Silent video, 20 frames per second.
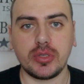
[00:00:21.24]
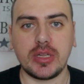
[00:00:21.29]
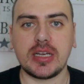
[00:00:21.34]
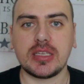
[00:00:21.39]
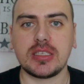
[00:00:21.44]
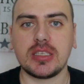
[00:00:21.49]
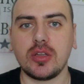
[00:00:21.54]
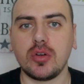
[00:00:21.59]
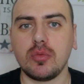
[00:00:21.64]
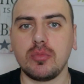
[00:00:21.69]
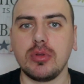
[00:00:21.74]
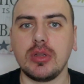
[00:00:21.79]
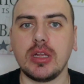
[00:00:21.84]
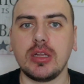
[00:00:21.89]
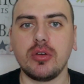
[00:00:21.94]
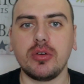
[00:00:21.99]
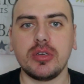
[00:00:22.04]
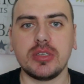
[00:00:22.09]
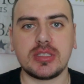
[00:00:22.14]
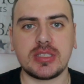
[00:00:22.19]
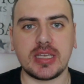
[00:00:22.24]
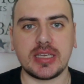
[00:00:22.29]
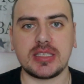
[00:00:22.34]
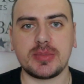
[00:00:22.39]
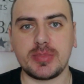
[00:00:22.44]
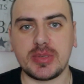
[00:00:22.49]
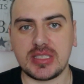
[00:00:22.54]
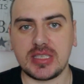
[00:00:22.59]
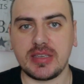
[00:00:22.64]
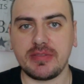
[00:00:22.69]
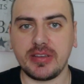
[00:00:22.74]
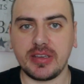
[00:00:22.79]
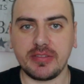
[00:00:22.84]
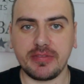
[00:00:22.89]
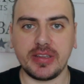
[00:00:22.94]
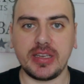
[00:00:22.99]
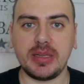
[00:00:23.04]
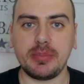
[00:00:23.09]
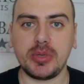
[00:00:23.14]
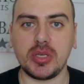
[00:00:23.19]
who doesn't know, bulalo, it's a specific
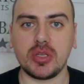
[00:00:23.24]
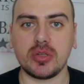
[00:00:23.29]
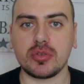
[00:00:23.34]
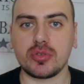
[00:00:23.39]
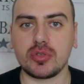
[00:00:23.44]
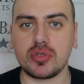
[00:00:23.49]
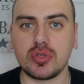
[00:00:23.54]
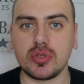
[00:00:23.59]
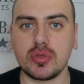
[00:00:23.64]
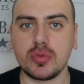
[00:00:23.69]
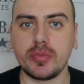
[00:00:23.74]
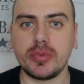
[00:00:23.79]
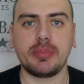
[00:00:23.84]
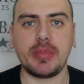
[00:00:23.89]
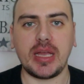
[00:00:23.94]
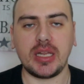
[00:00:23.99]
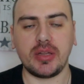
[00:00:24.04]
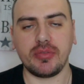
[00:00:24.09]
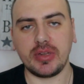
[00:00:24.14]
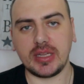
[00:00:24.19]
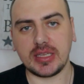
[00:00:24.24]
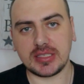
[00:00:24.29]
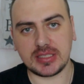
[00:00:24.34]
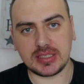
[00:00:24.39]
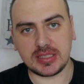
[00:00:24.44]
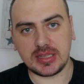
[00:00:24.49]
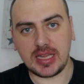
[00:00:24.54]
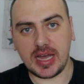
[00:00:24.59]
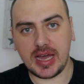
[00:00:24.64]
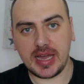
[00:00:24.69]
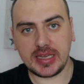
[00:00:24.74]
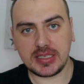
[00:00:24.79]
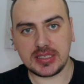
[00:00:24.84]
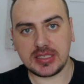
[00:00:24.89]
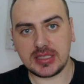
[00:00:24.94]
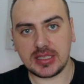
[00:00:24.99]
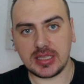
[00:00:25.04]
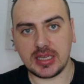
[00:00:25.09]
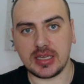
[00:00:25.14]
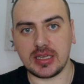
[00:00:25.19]
Filipino soup made with a
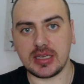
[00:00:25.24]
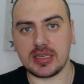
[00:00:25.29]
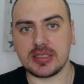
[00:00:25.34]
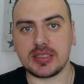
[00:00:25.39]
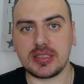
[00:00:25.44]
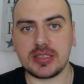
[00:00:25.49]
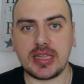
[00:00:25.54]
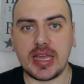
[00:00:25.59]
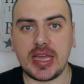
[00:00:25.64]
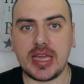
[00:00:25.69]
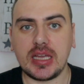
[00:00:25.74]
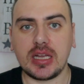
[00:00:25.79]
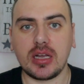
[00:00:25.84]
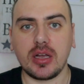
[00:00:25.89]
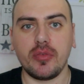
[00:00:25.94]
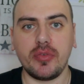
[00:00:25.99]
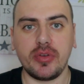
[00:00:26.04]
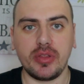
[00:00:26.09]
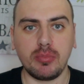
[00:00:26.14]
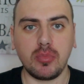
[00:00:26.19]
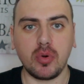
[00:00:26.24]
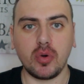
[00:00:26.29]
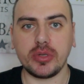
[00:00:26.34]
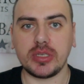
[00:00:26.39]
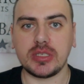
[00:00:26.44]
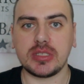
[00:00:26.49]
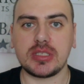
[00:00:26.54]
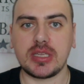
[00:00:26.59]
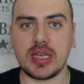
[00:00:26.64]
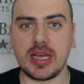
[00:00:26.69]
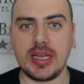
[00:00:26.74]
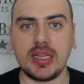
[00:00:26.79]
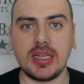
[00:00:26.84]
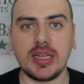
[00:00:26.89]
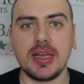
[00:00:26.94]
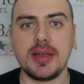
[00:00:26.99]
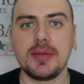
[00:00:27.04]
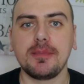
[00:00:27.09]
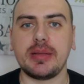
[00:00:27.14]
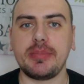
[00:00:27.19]
sliced steak with bone inside.
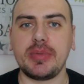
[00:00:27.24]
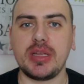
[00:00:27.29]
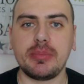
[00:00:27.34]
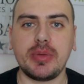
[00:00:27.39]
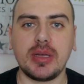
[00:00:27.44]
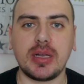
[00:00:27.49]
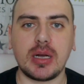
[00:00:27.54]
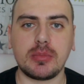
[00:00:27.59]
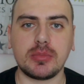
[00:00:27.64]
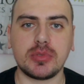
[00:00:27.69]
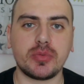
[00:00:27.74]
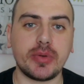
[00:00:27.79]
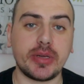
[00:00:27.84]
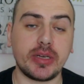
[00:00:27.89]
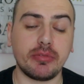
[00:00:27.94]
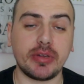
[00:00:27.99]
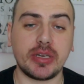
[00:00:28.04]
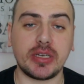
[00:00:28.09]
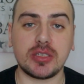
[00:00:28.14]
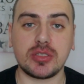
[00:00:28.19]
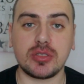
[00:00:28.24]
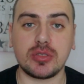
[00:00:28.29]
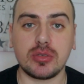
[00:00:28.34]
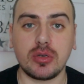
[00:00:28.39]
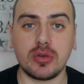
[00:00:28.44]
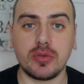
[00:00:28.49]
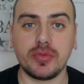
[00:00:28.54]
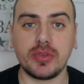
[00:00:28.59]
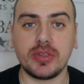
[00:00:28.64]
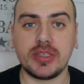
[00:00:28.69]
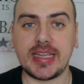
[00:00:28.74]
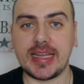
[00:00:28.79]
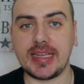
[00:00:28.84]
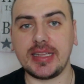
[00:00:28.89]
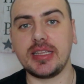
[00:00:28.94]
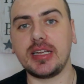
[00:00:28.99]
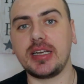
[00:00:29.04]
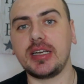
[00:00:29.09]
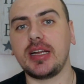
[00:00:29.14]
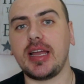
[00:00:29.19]
The meat becomes very soft,
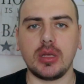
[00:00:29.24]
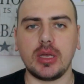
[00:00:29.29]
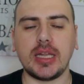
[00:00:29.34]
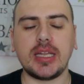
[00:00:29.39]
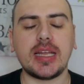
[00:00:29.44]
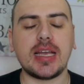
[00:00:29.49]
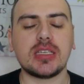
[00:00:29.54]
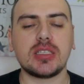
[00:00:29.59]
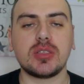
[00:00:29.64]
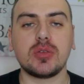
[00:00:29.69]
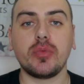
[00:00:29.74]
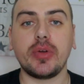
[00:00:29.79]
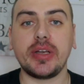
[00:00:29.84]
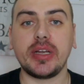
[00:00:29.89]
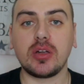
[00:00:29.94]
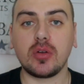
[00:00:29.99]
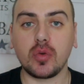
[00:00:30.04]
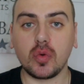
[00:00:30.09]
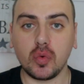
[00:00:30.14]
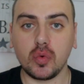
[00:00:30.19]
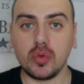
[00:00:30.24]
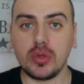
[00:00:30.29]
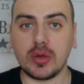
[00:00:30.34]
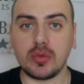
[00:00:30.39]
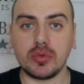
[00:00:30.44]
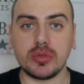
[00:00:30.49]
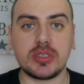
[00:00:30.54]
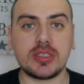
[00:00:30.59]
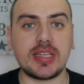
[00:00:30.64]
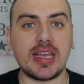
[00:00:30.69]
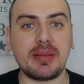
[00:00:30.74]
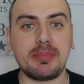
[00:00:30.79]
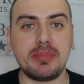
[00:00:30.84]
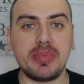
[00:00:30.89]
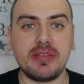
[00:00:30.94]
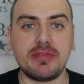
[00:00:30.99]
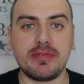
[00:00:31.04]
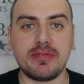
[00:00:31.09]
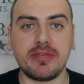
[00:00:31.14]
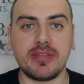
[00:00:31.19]
tender, and has very cool, I would say,
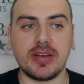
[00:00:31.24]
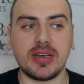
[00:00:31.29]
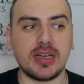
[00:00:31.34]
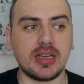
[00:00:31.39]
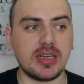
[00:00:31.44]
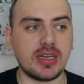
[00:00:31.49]
beef